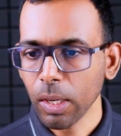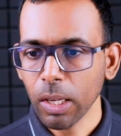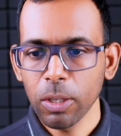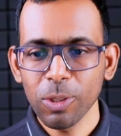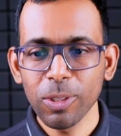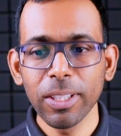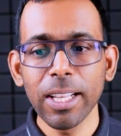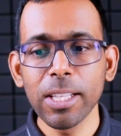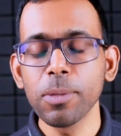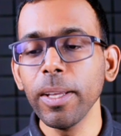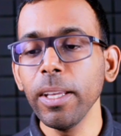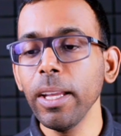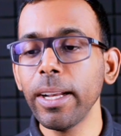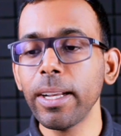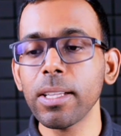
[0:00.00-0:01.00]
So that's why
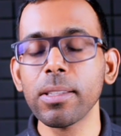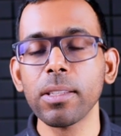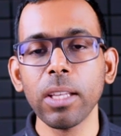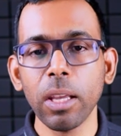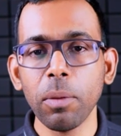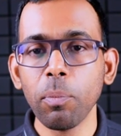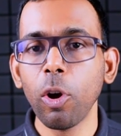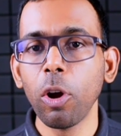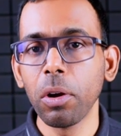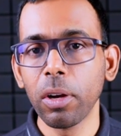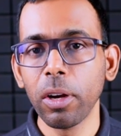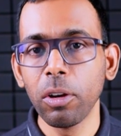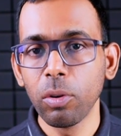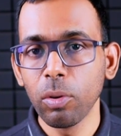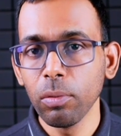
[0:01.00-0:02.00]
it is
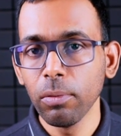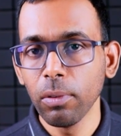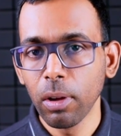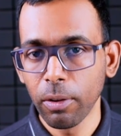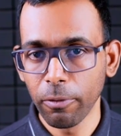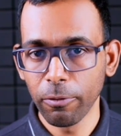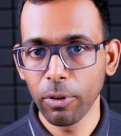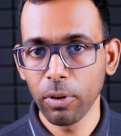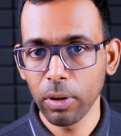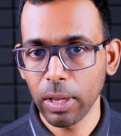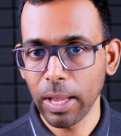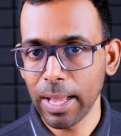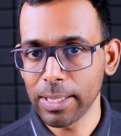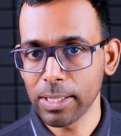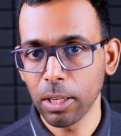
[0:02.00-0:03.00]
important to work
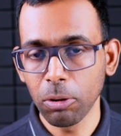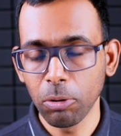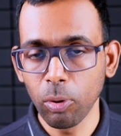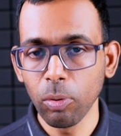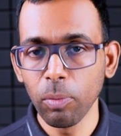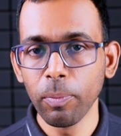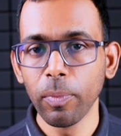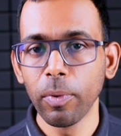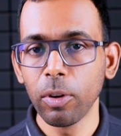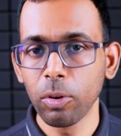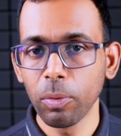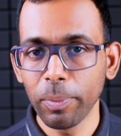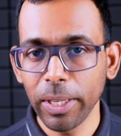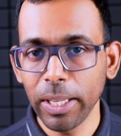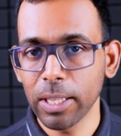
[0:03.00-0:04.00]
as a group, to
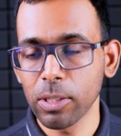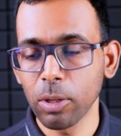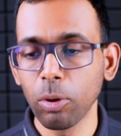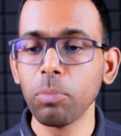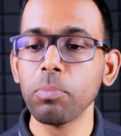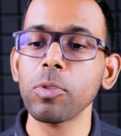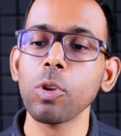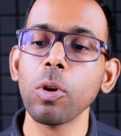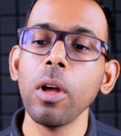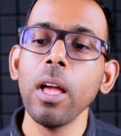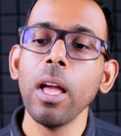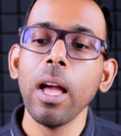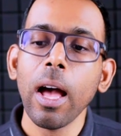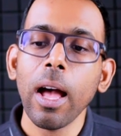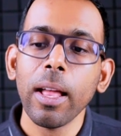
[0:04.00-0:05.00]
be as a group. So
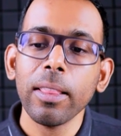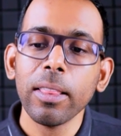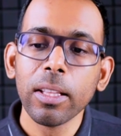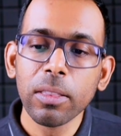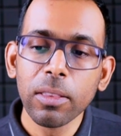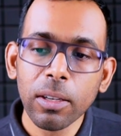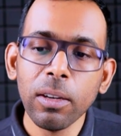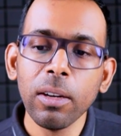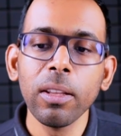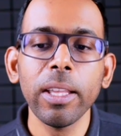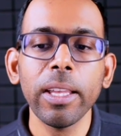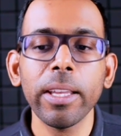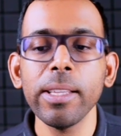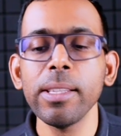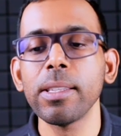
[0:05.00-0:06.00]
the third
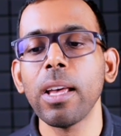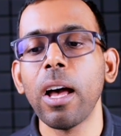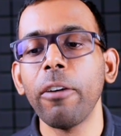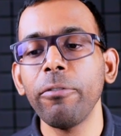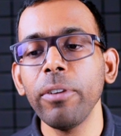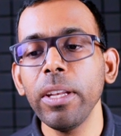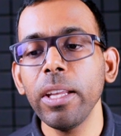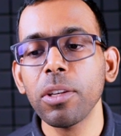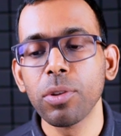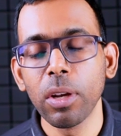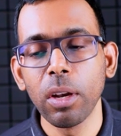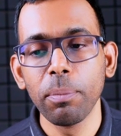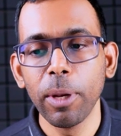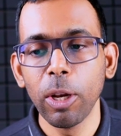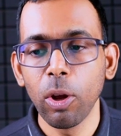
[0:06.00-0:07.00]
thing is affiliation
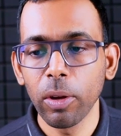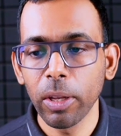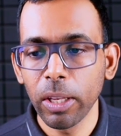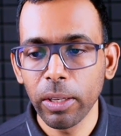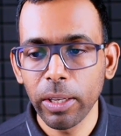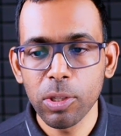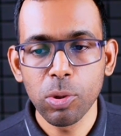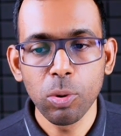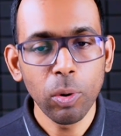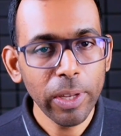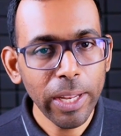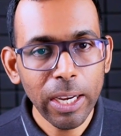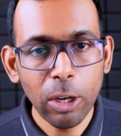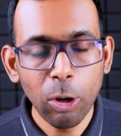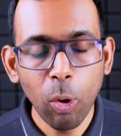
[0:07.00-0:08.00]
and belonging needs. Don't
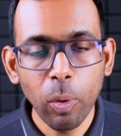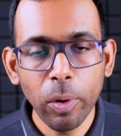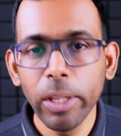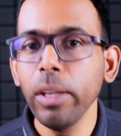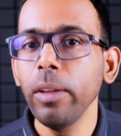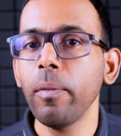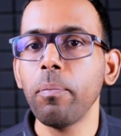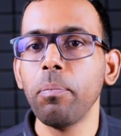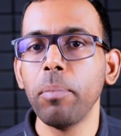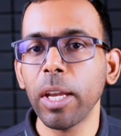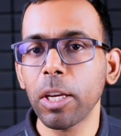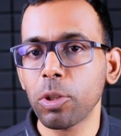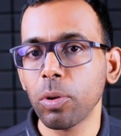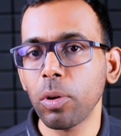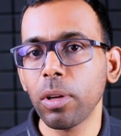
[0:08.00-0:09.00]
get lonely.
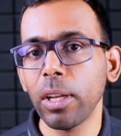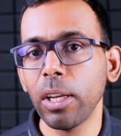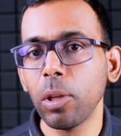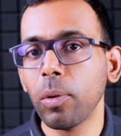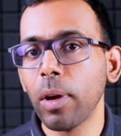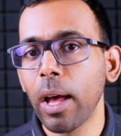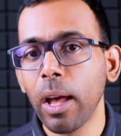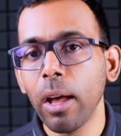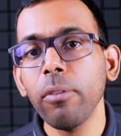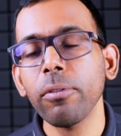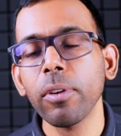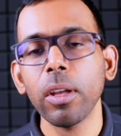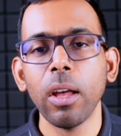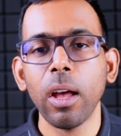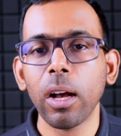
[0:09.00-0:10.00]
Make sure that you have
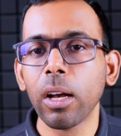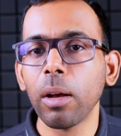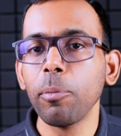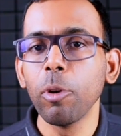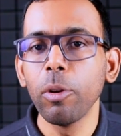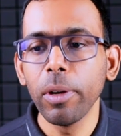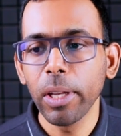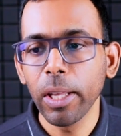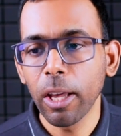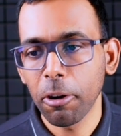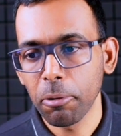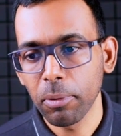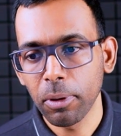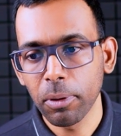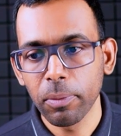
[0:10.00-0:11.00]
a community
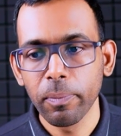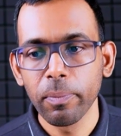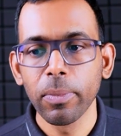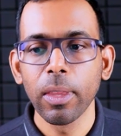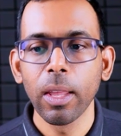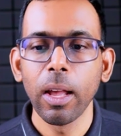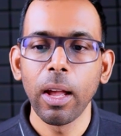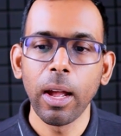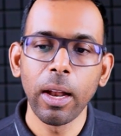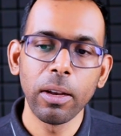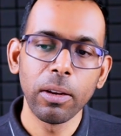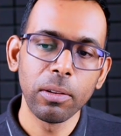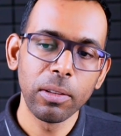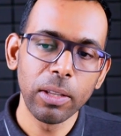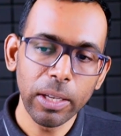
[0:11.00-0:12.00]
around you and the